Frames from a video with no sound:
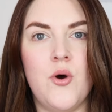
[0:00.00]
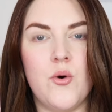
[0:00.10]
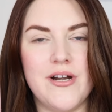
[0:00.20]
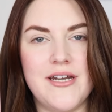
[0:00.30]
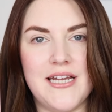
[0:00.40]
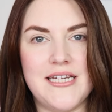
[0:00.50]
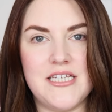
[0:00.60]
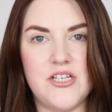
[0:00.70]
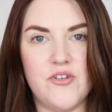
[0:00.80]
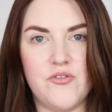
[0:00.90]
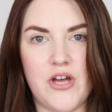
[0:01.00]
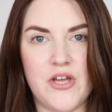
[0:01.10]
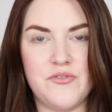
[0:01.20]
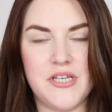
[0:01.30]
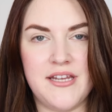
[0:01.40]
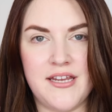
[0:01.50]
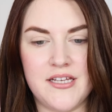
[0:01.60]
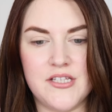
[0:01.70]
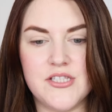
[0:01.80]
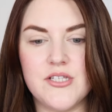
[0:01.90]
or 95 Canadian.